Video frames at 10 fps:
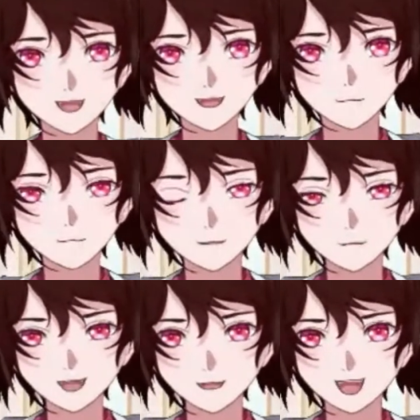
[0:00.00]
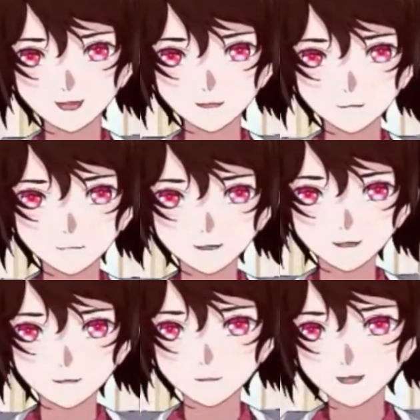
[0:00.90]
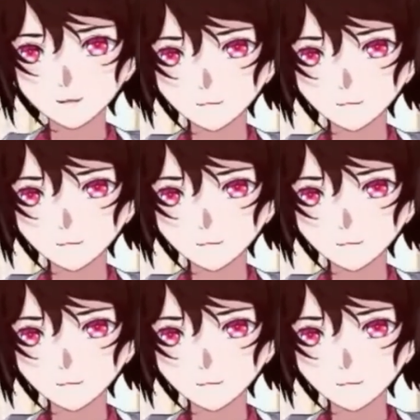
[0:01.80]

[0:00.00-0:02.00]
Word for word: prominent as you will know it from